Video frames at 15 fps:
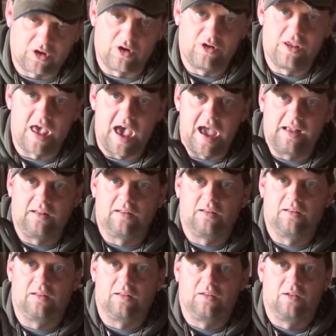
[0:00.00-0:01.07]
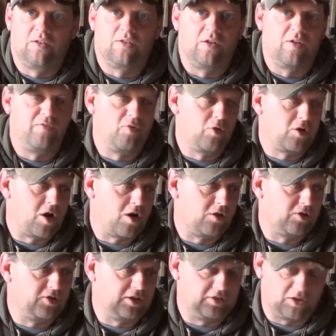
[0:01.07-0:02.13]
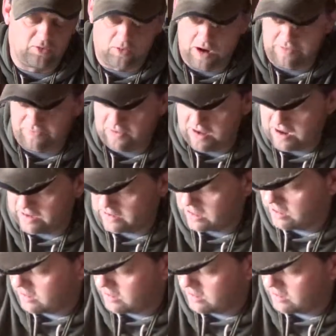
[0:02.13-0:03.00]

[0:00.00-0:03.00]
you that. $4, that's a great find.